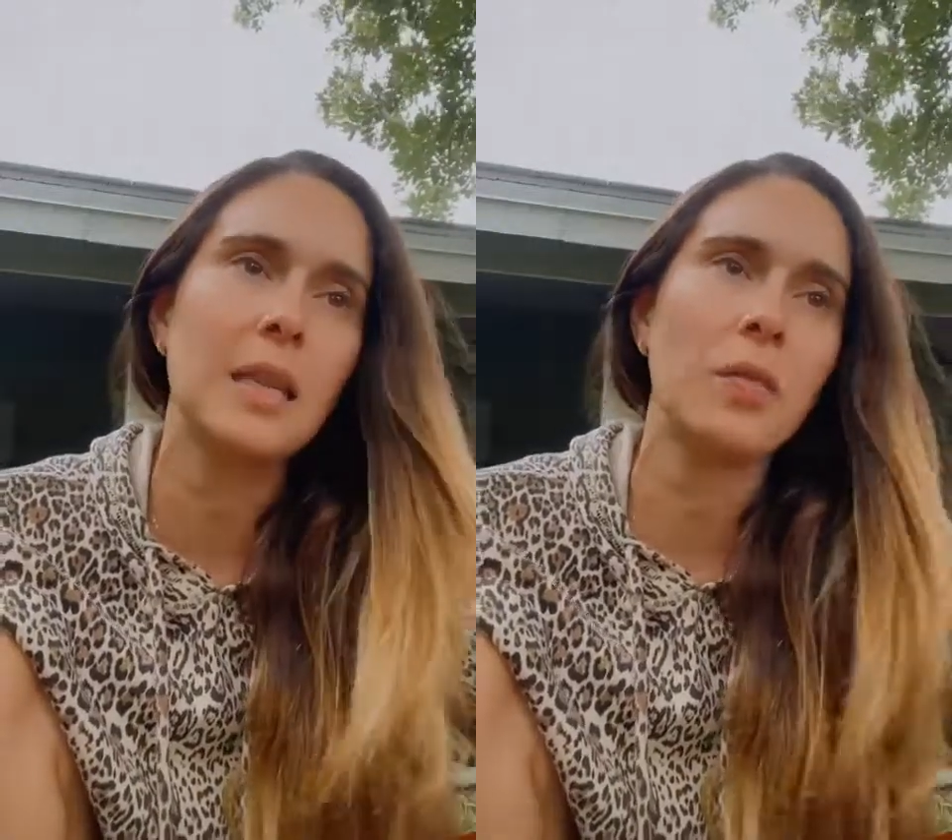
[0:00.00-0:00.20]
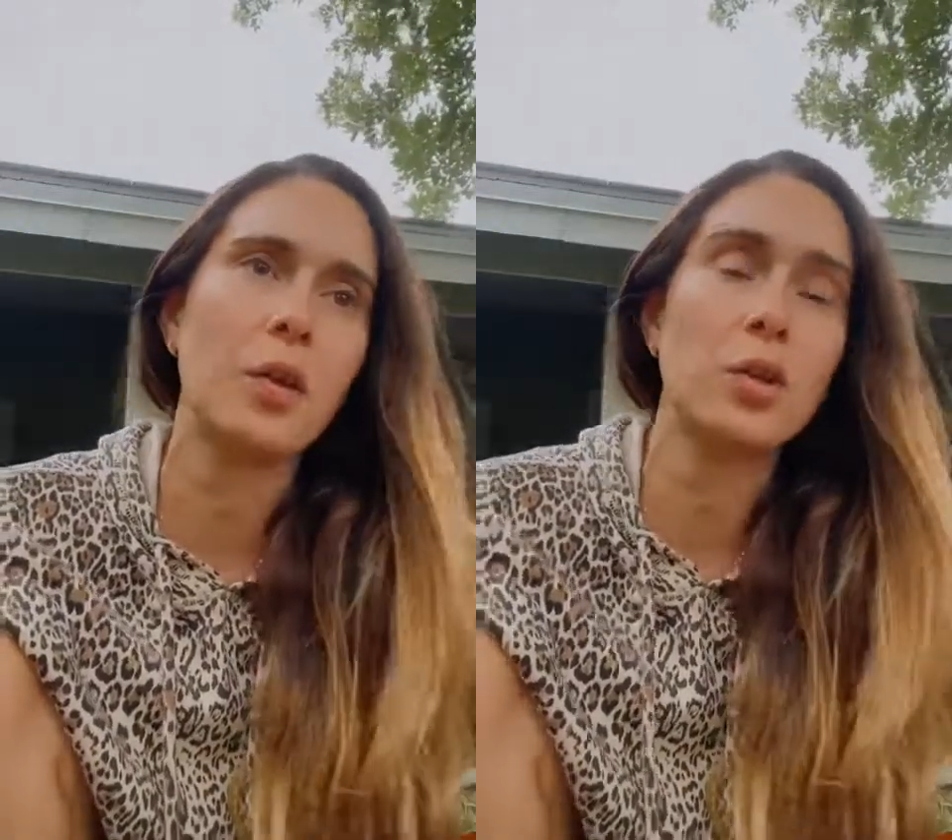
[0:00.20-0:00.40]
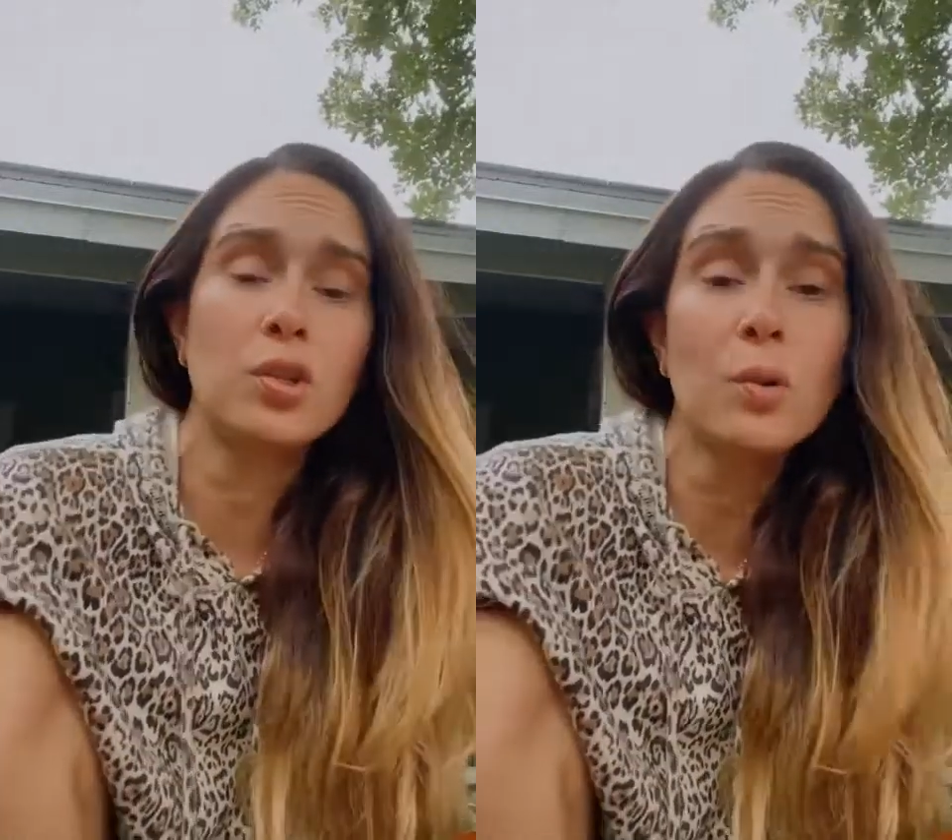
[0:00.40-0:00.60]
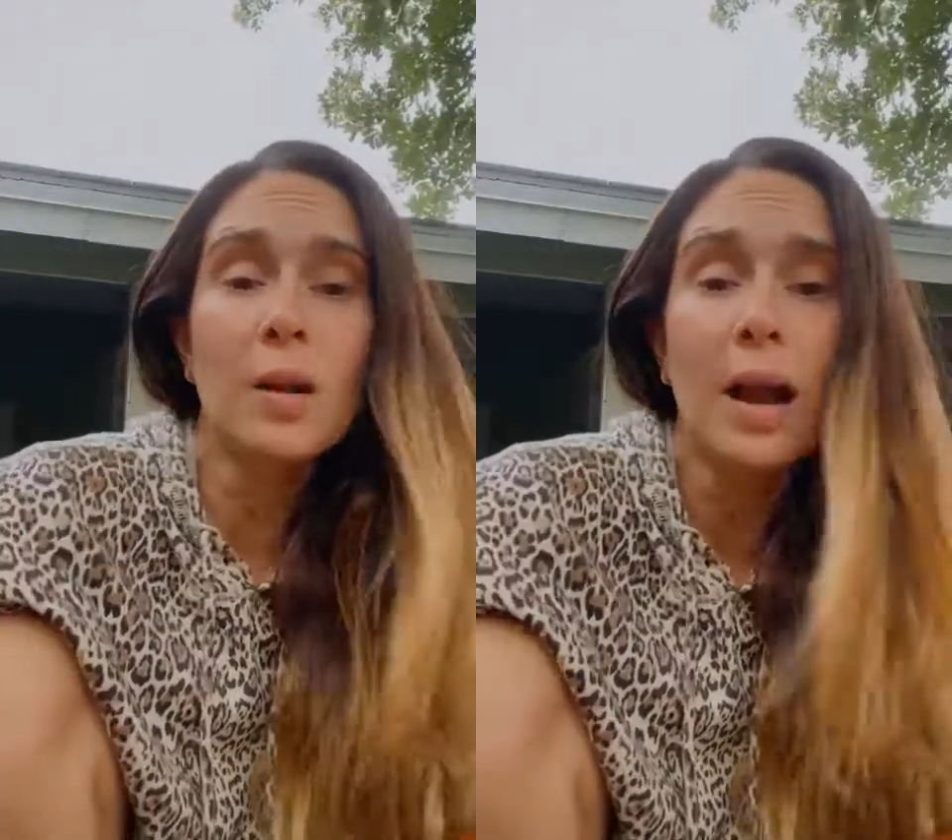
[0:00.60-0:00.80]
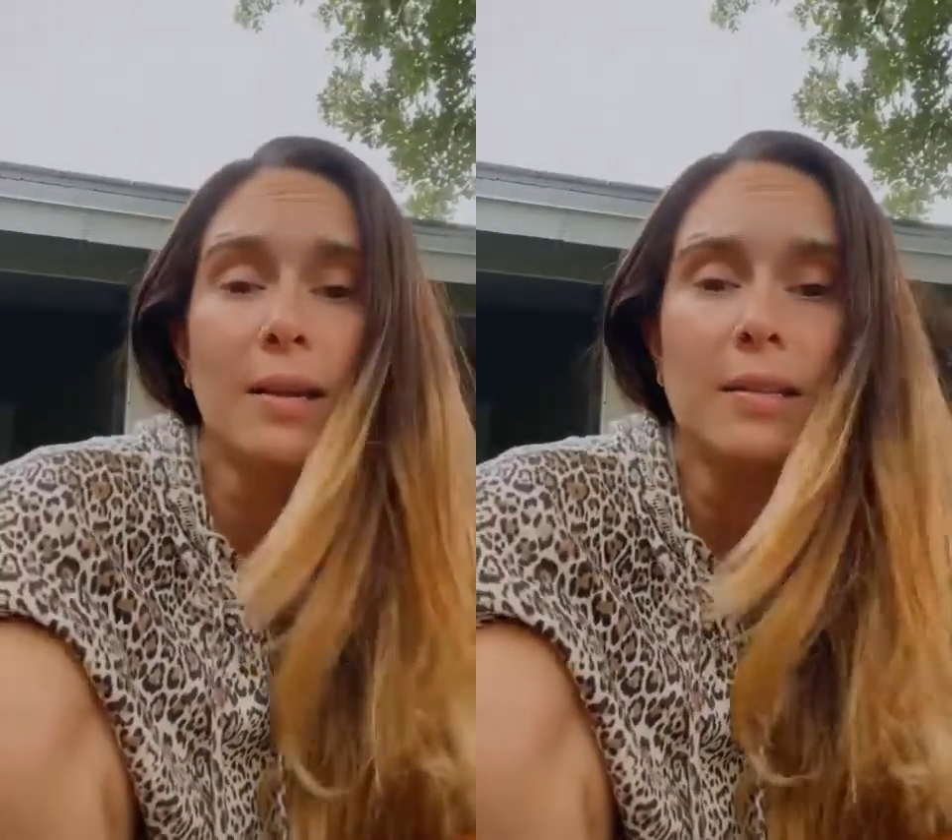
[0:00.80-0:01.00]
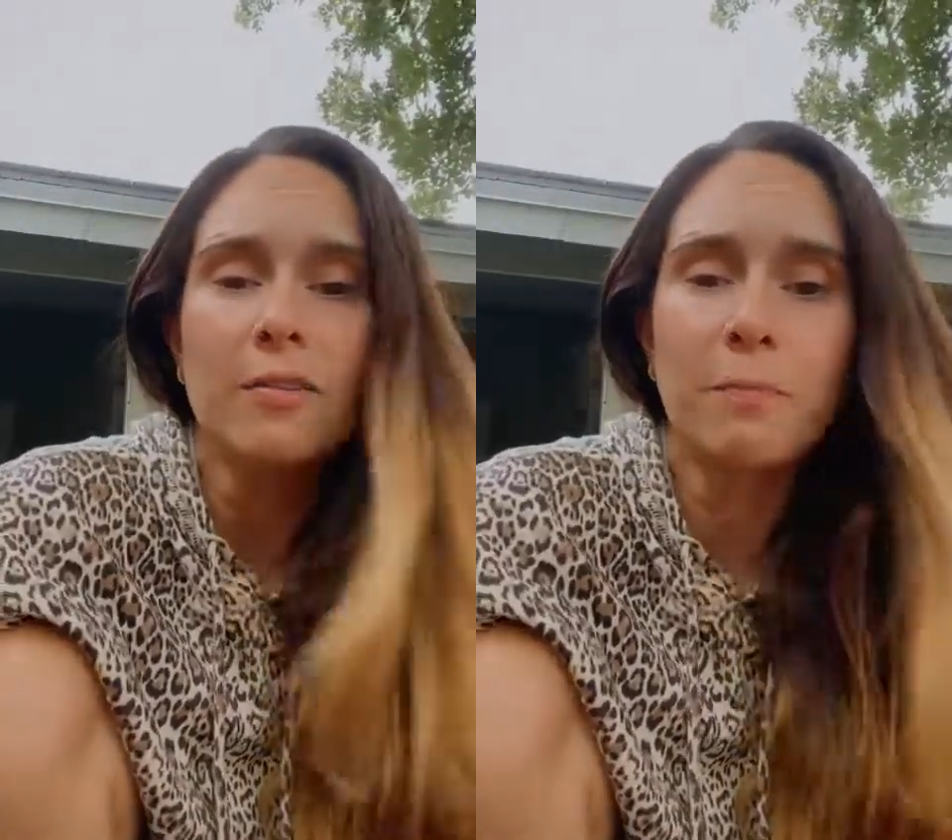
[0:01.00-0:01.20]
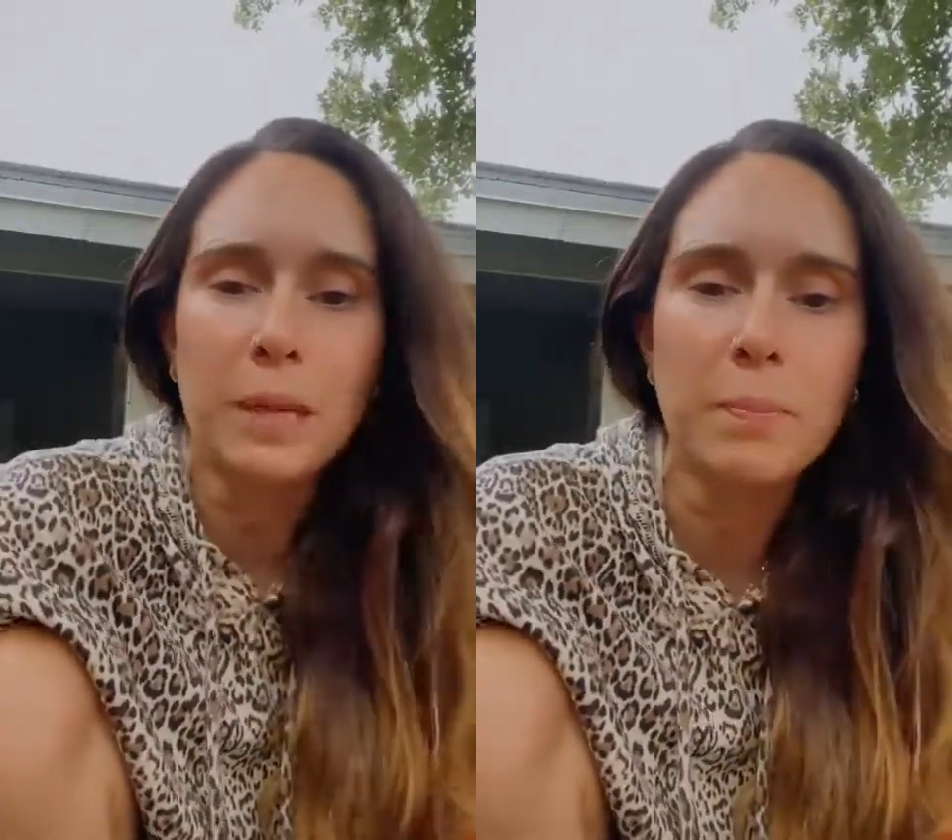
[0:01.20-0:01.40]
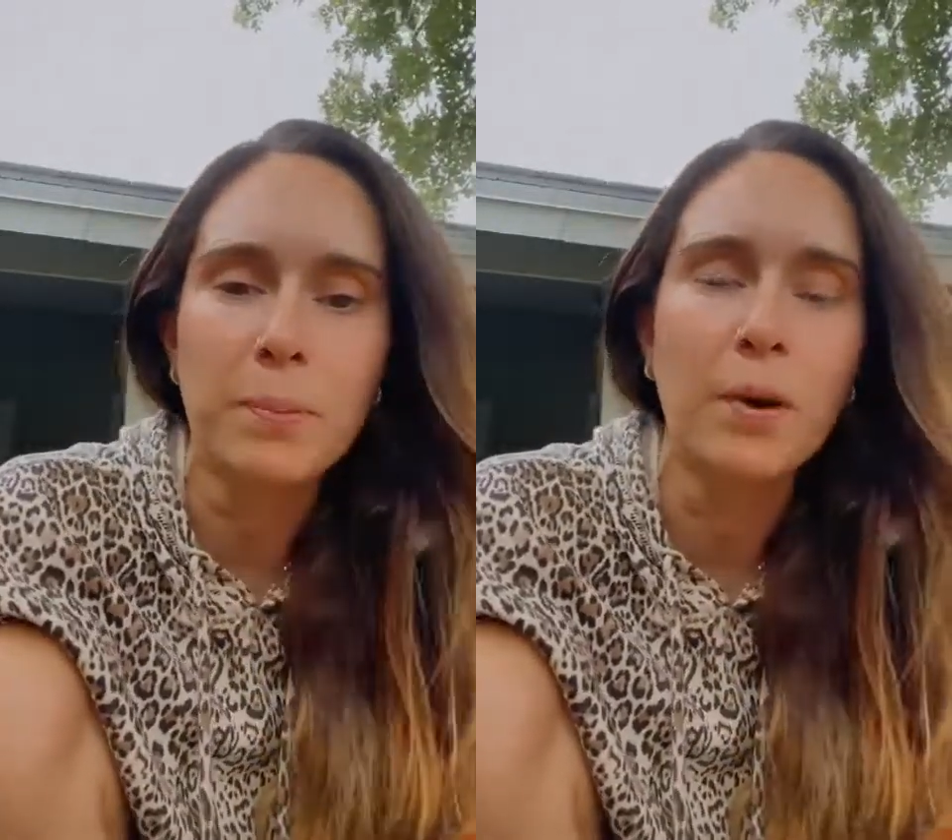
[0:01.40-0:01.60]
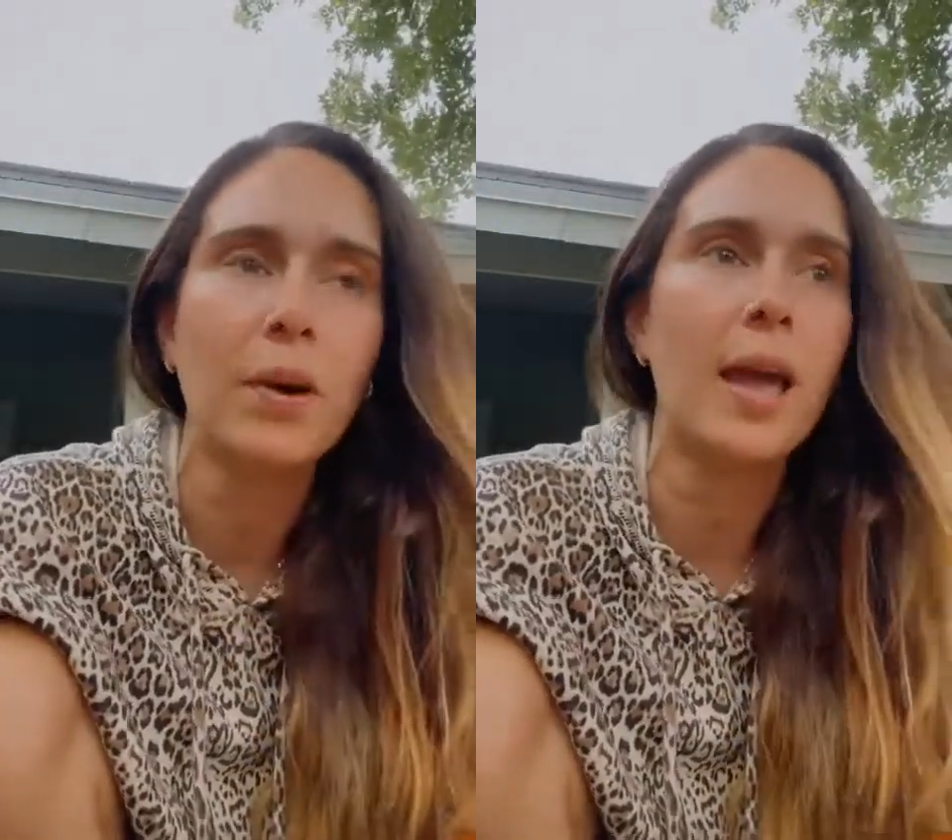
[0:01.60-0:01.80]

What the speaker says: that there's two kinds of people,